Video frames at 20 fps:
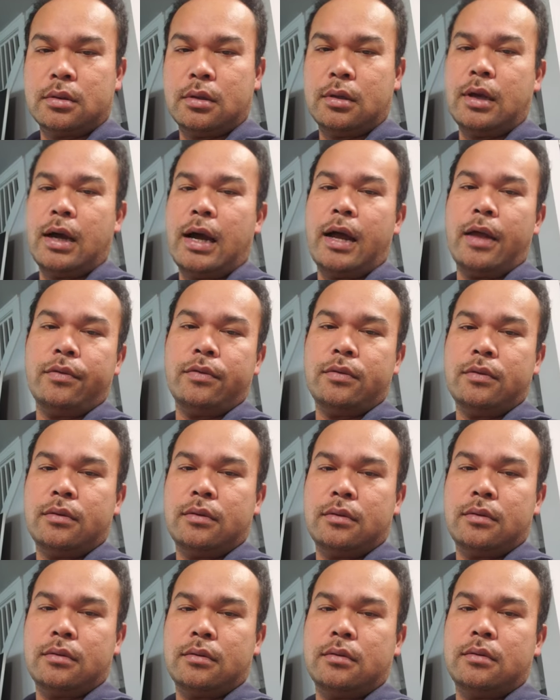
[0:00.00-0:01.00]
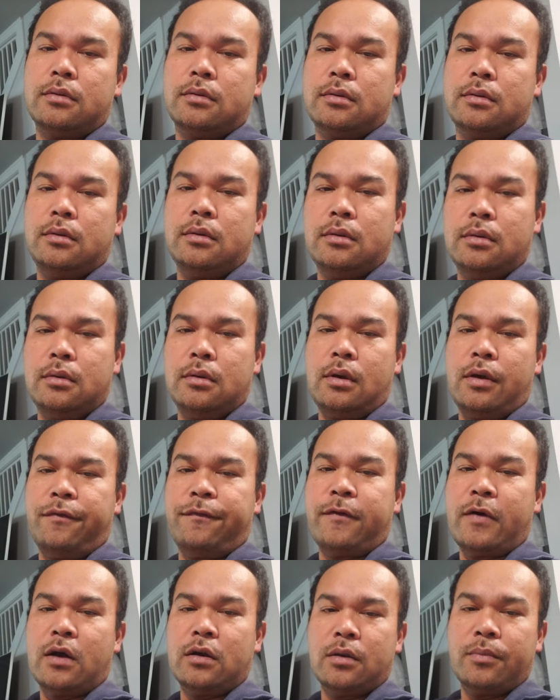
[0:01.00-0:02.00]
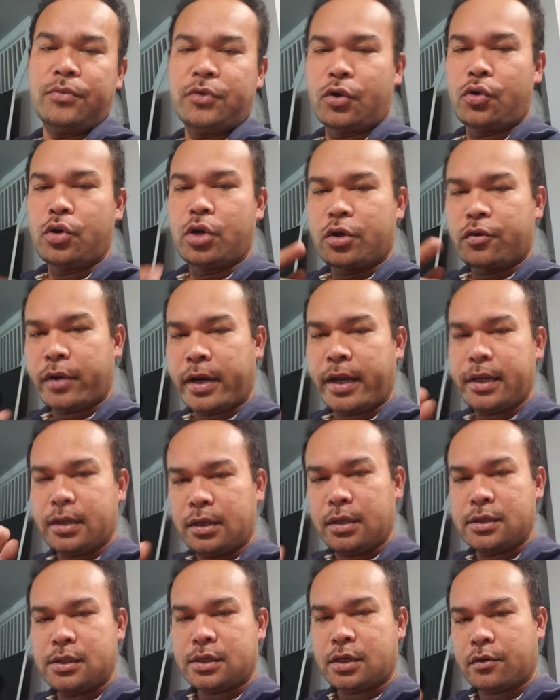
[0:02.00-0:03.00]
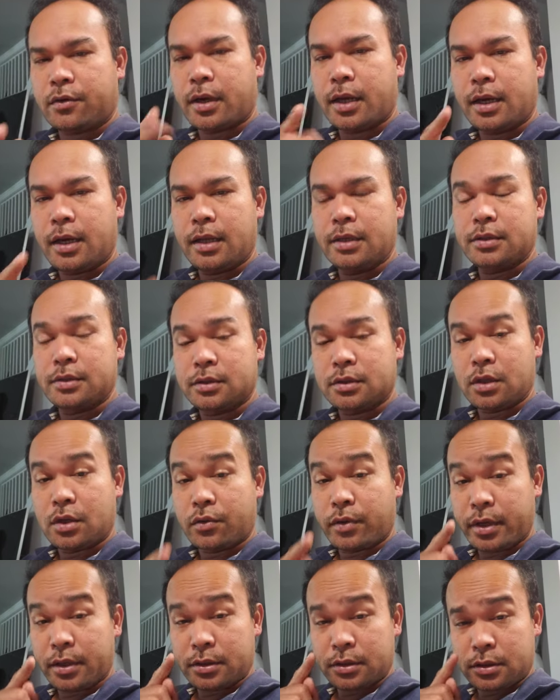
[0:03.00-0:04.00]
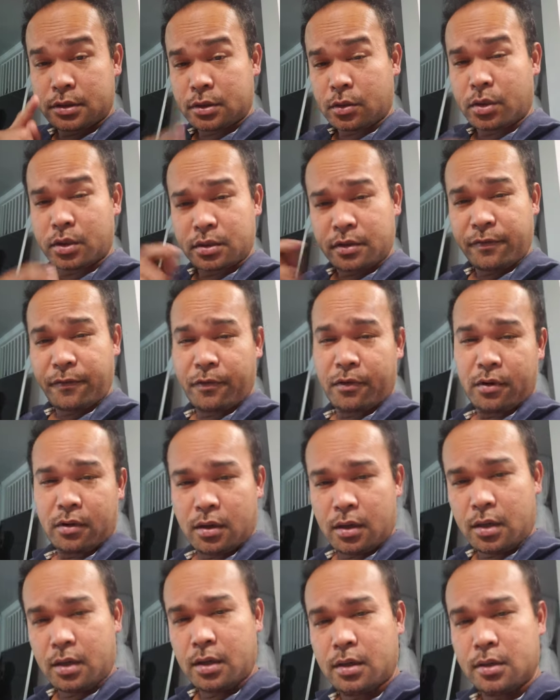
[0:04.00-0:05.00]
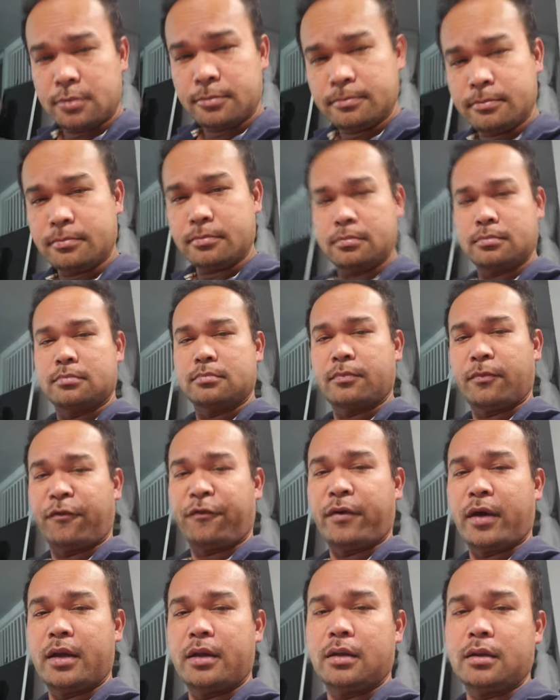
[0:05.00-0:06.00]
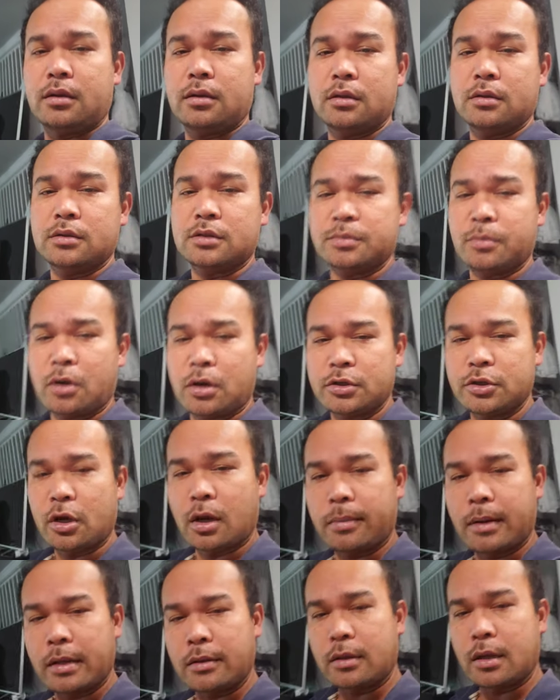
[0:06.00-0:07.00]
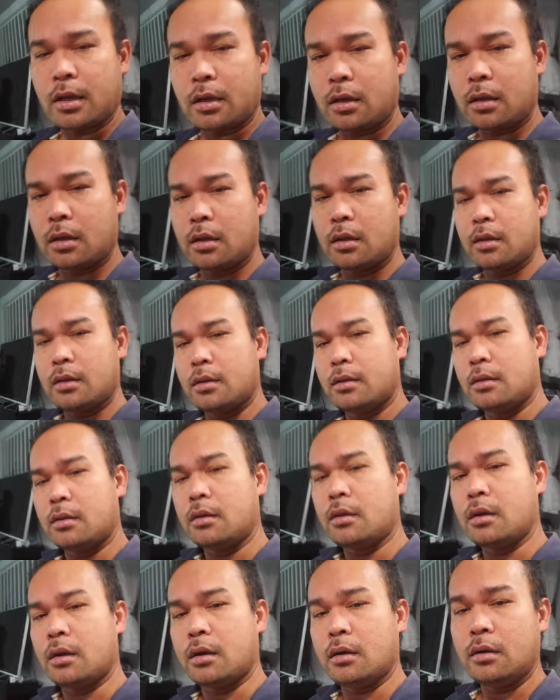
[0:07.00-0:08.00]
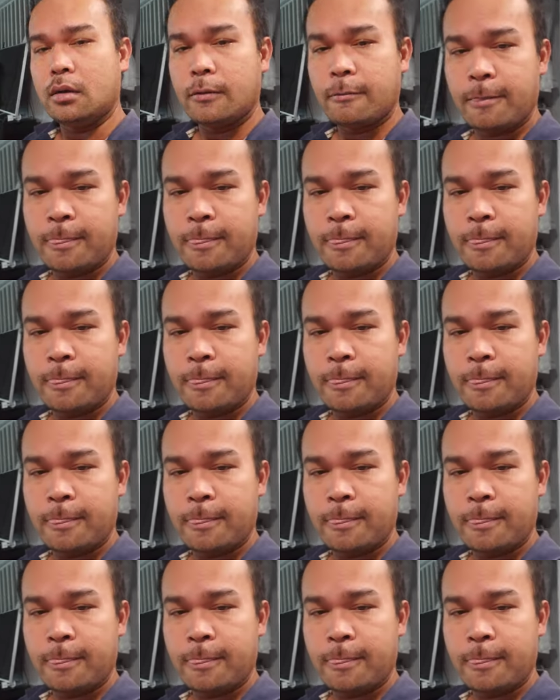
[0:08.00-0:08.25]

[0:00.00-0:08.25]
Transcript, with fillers: Got I found them through Craigslist. Craigslist is a great source for um, finding a little small job like that, you know.